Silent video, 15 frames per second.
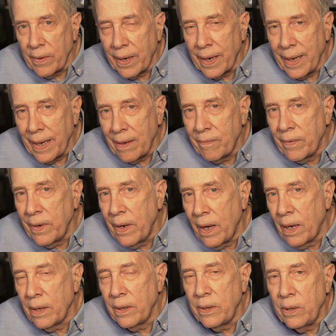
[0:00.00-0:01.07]
I have
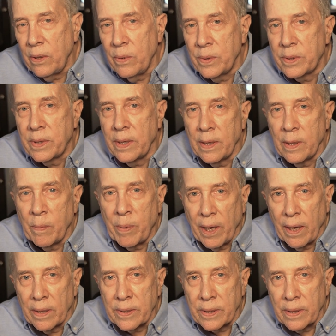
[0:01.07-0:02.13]
not used in the
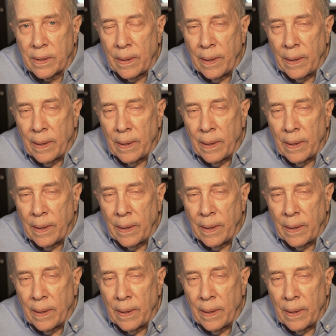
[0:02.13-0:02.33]
past.